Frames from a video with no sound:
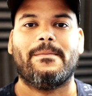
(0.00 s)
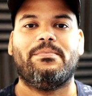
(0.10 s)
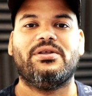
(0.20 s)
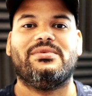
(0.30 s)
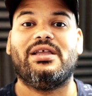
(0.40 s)

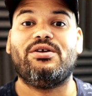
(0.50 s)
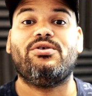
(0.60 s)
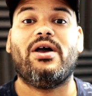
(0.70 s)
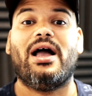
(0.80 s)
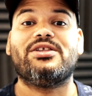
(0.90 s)
But they don't
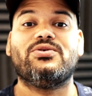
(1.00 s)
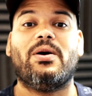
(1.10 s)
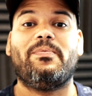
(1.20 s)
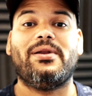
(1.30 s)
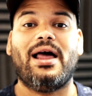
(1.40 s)
know how to
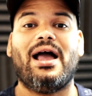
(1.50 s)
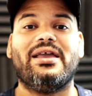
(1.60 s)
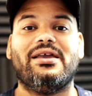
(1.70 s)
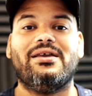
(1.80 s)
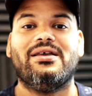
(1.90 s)
apply
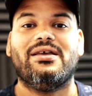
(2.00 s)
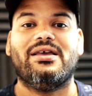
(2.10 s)
it